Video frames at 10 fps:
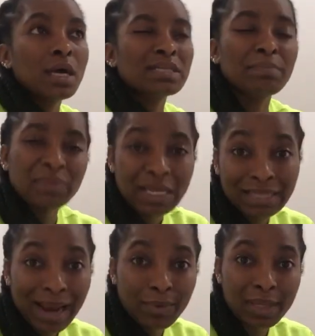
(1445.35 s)
some things
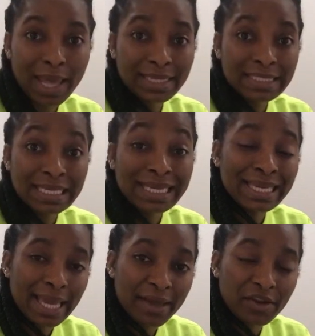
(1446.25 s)
that I would like to
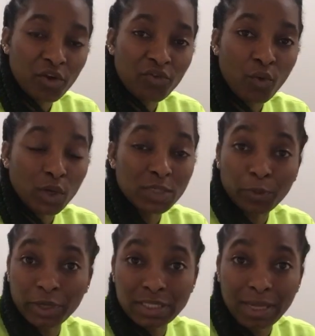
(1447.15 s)
get for
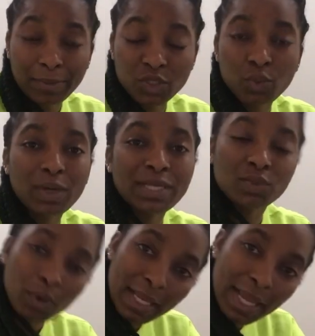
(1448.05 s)
spring, summer
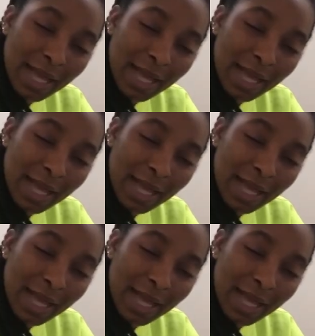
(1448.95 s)
2020.